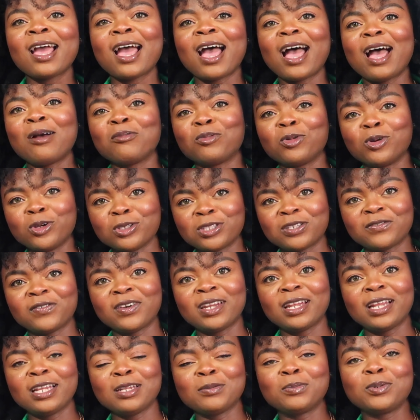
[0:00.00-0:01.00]
I'm going to
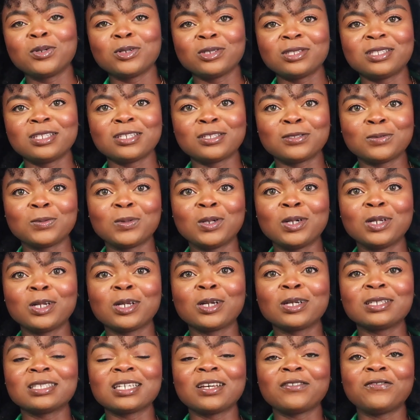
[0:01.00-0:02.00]
finally post this one
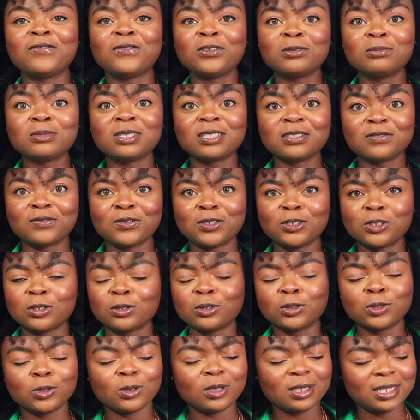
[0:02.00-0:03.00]
because I filmed this video,
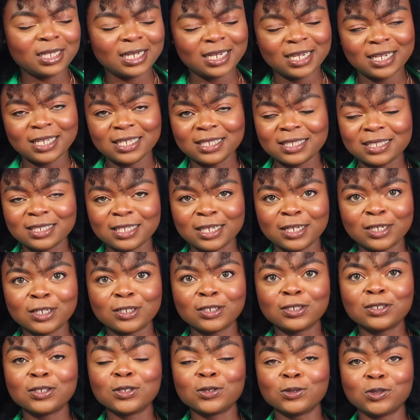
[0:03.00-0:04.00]
no lies,
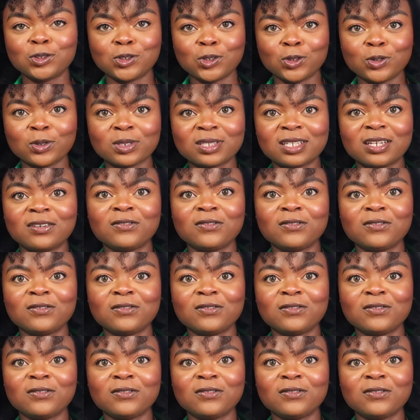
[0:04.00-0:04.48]
no jokes.